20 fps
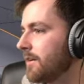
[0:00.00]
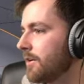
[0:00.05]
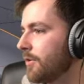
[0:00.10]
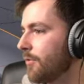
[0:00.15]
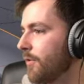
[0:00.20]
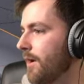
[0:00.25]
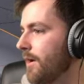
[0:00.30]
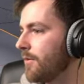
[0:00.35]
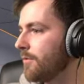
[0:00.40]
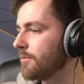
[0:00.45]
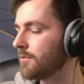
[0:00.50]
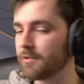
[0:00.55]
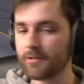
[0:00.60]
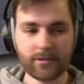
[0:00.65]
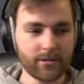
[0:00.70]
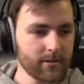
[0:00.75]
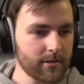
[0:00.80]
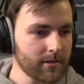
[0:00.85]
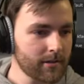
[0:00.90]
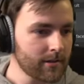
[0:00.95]
ground
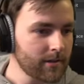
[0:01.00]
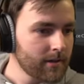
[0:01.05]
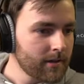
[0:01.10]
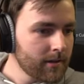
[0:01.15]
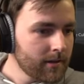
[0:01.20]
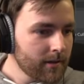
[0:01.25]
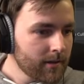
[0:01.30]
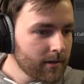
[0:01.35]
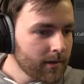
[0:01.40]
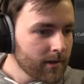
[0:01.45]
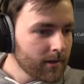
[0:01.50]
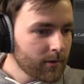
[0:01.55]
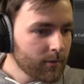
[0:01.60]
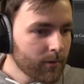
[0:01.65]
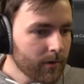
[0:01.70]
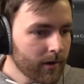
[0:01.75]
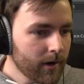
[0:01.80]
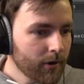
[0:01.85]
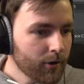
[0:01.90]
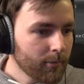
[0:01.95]

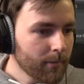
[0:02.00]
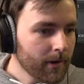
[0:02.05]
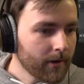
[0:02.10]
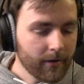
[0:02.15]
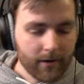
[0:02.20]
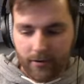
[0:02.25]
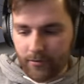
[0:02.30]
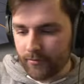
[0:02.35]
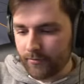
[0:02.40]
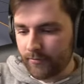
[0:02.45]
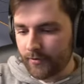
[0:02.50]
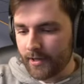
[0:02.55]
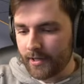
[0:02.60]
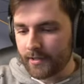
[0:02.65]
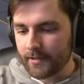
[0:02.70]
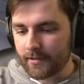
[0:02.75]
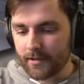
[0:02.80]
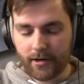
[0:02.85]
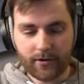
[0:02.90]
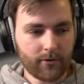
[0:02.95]
where are you, my ground
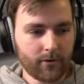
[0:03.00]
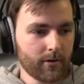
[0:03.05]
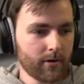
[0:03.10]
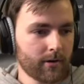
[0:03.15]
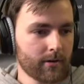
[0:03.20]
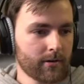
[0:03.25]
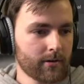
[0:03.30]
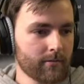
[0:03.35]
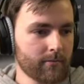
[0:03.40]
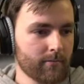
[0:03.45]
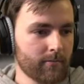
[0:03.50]
friend? There you are.